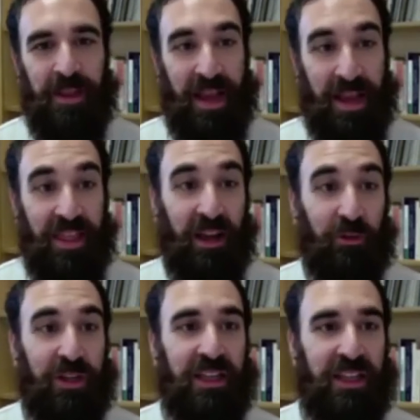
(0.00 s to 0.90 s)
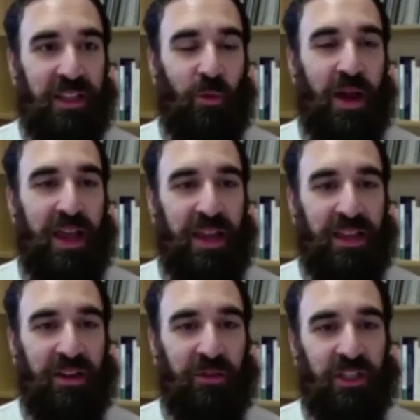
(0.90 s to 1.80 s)
And actually,
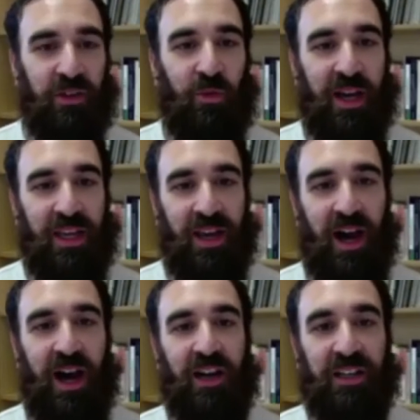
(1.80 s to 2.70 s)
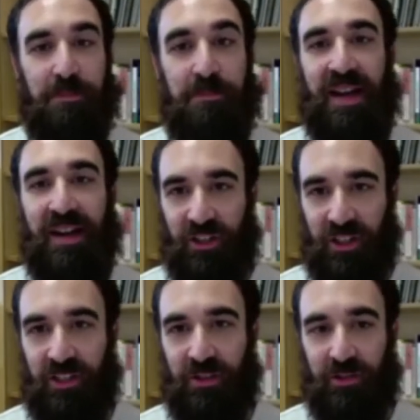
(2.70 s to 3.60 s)
the reason why art
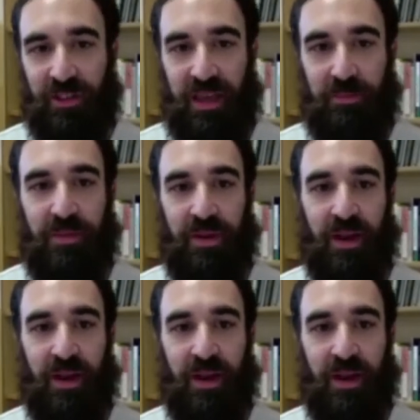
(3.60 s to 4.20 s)
manages to keep